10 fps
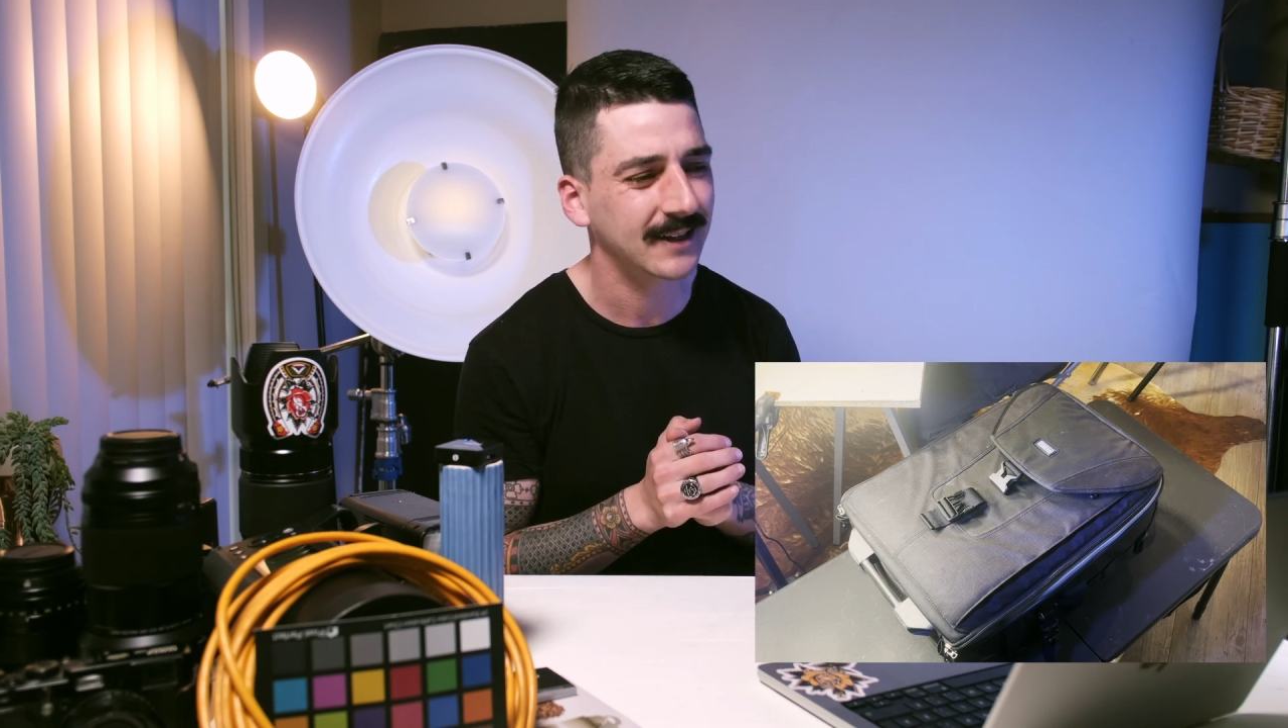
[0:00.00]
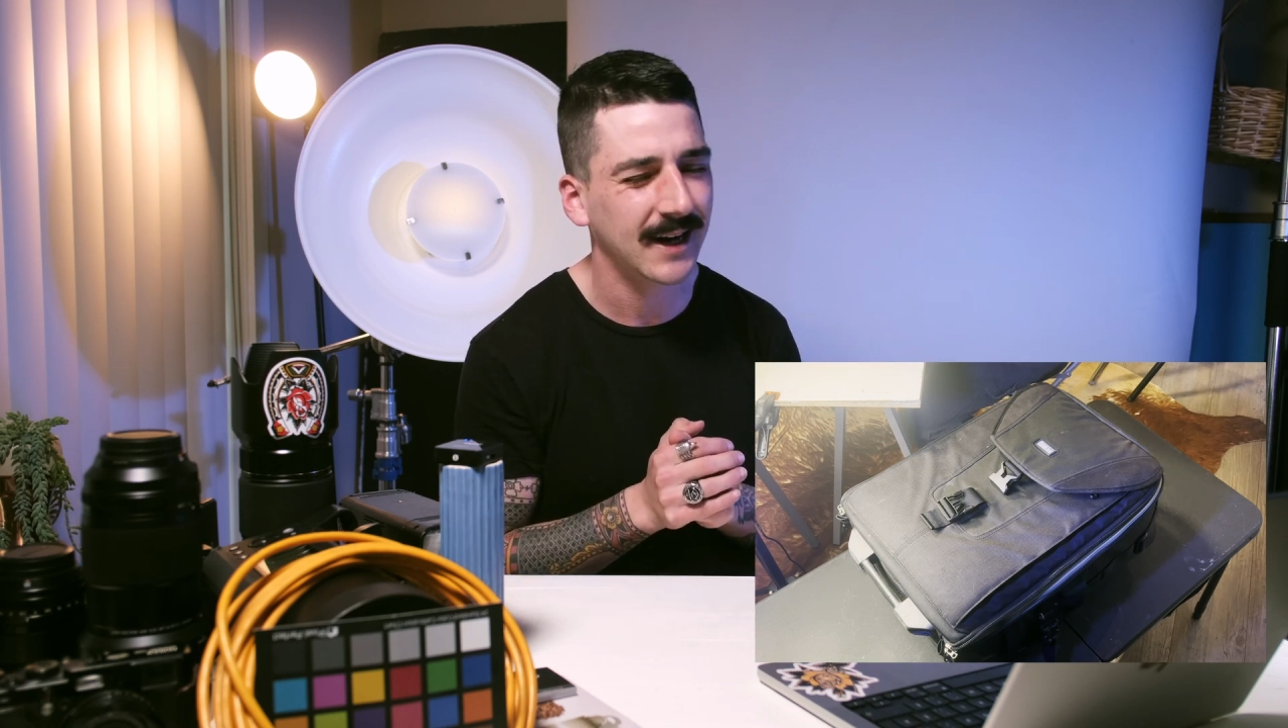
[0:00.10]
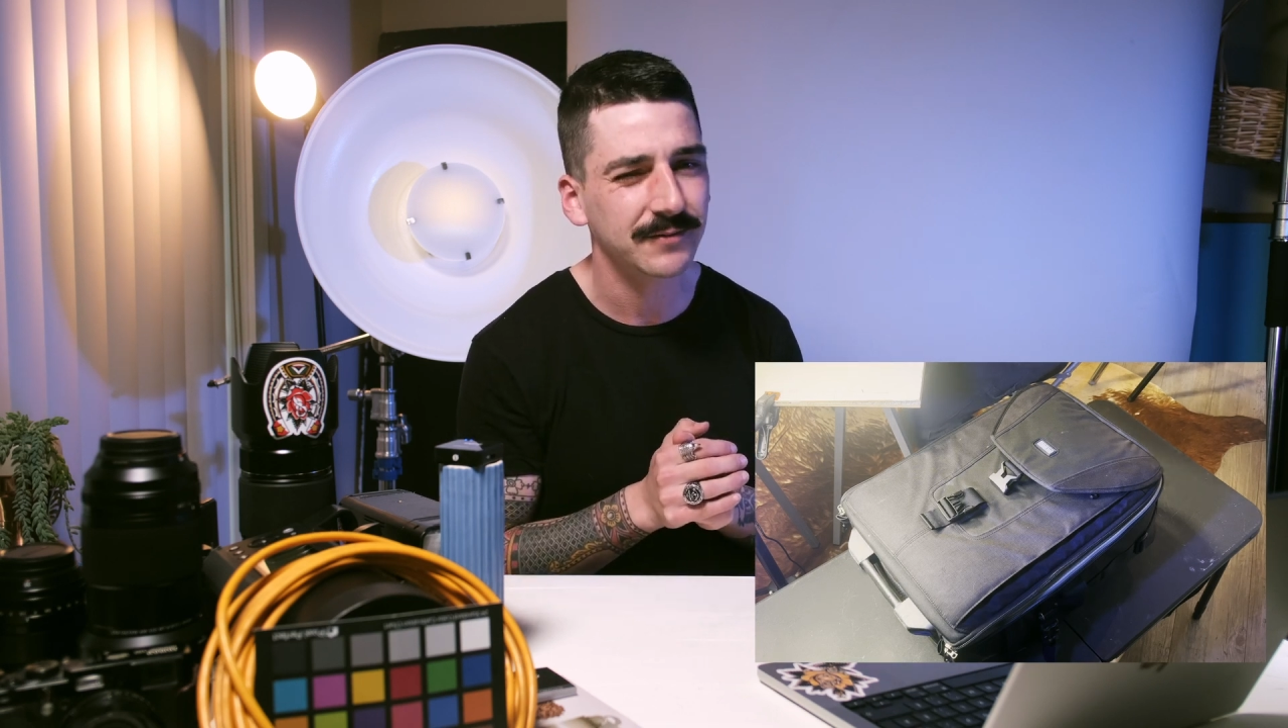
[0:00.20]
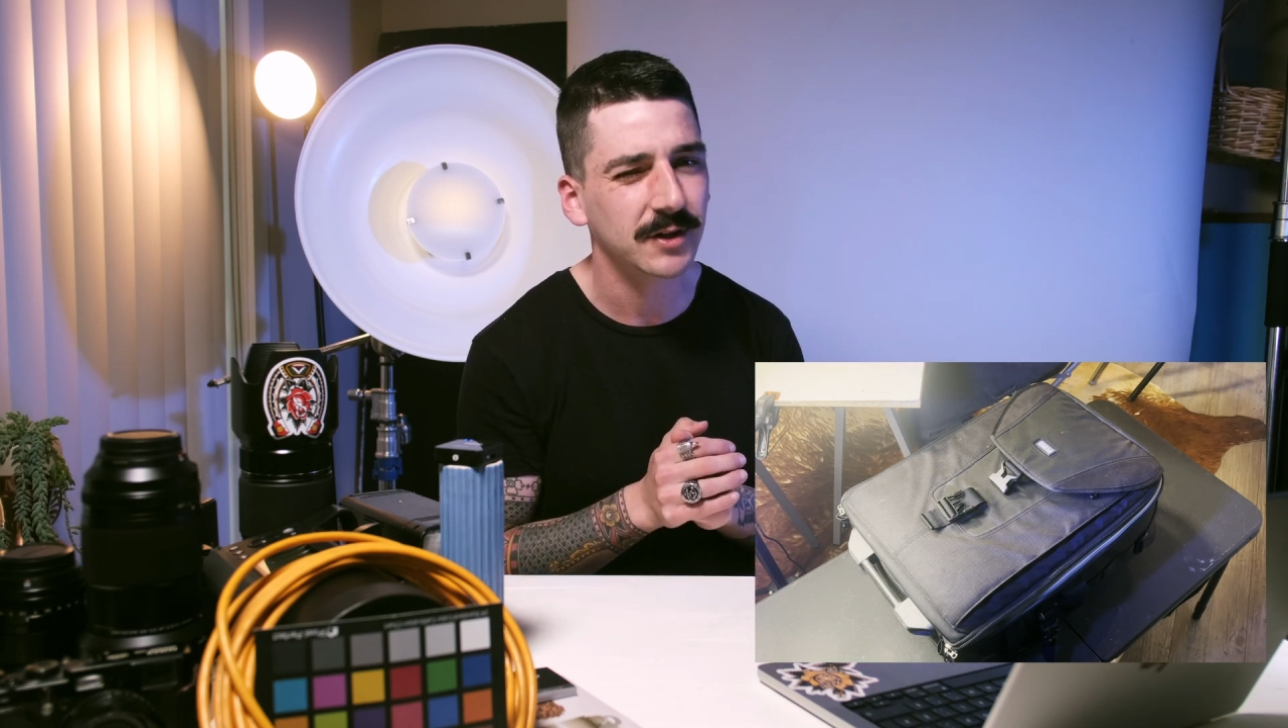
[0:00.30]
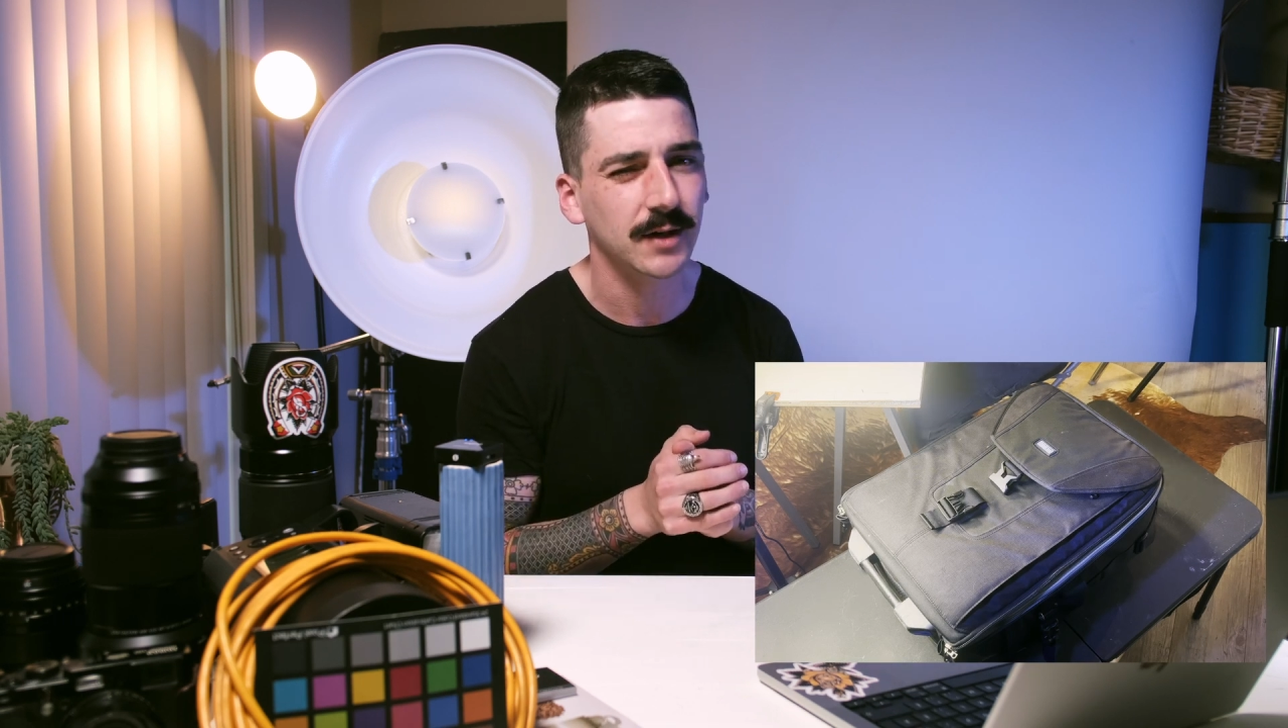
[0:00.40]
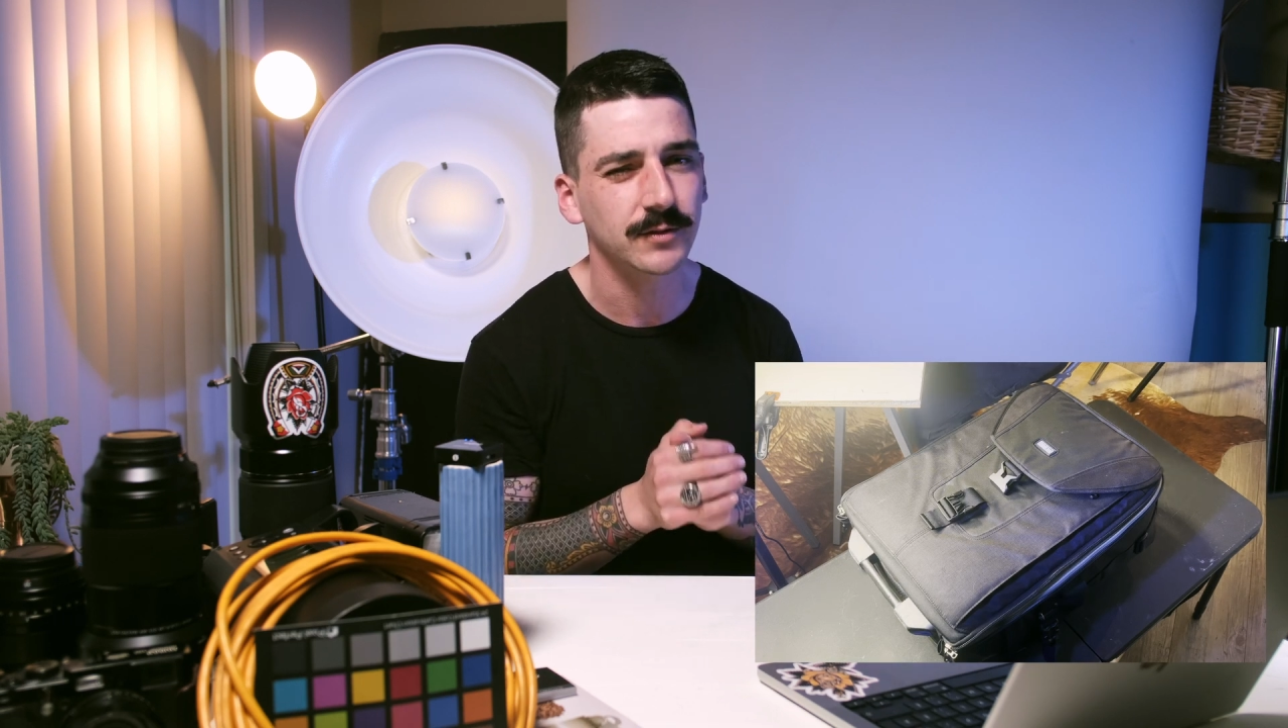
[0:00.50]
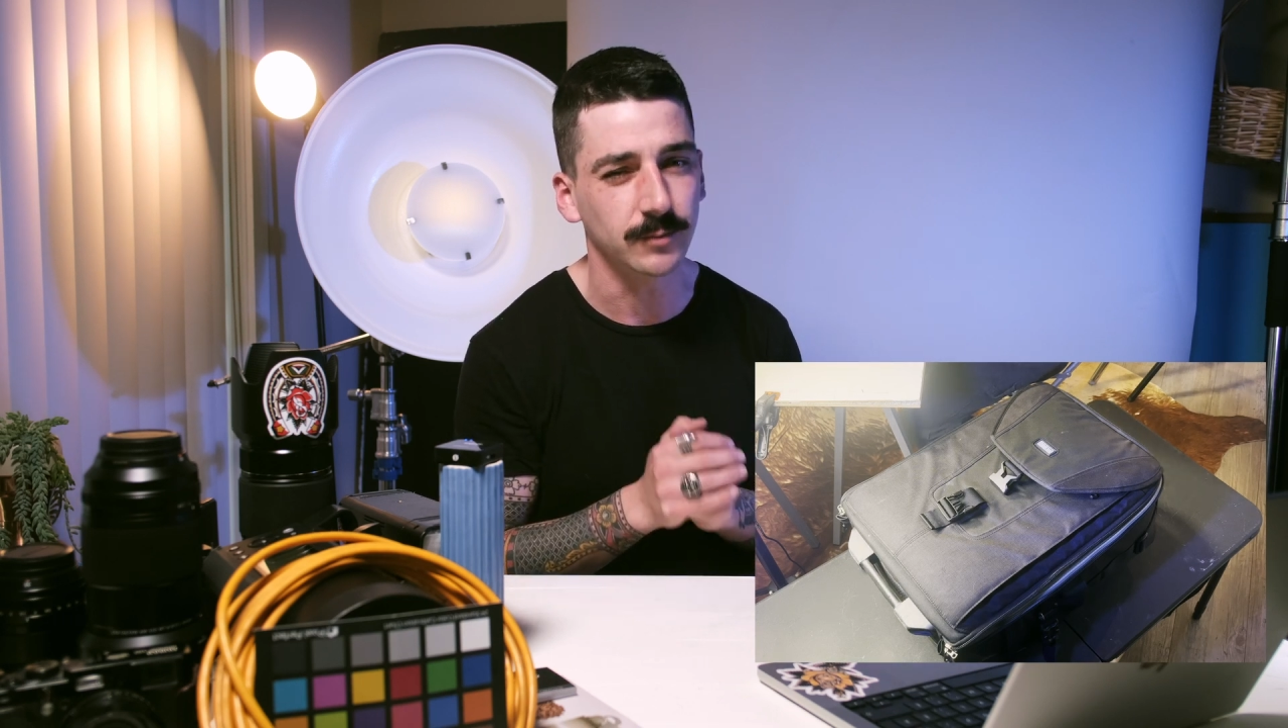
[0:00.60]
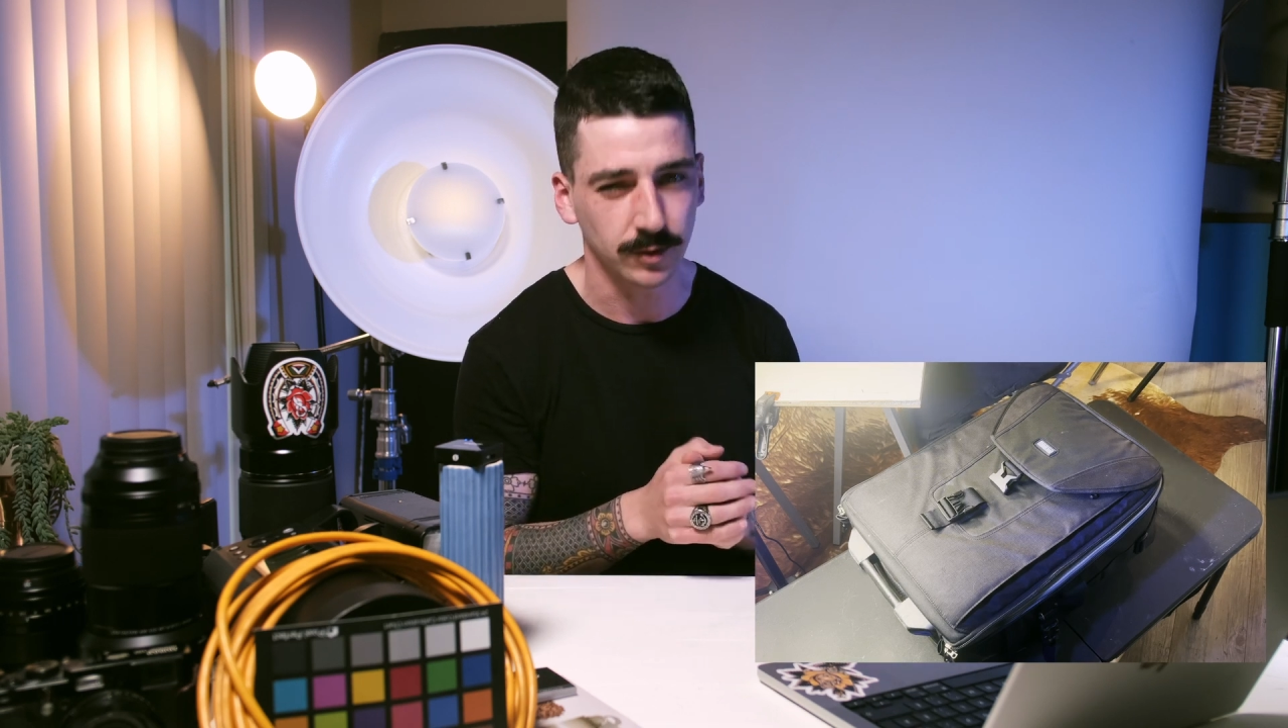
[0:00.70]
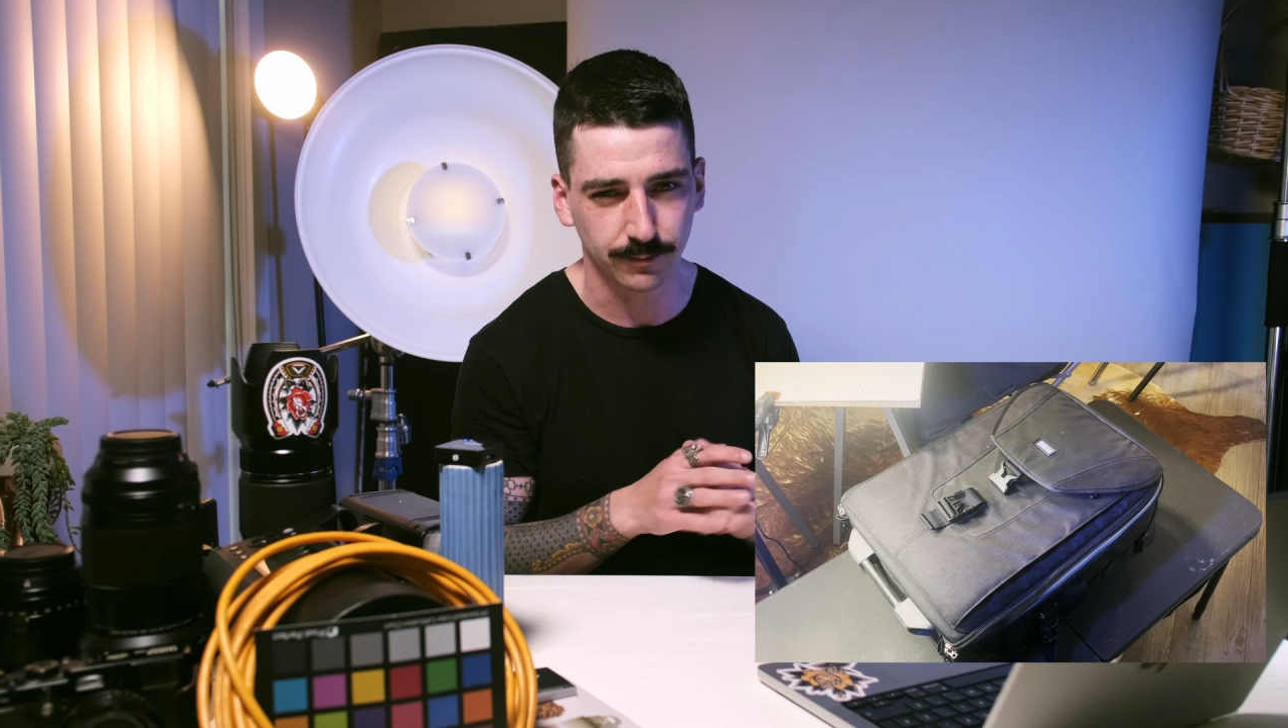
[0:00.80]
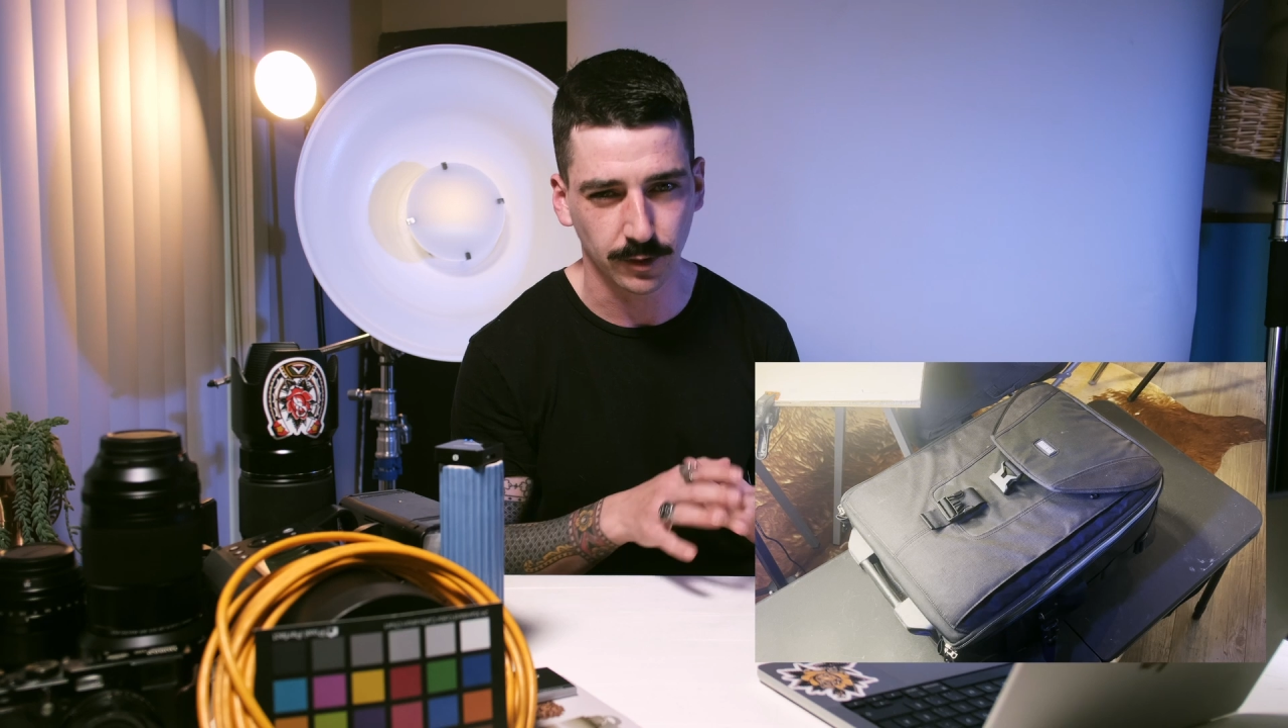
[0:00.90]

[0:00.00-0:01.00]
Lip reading: kind of uncomfortable in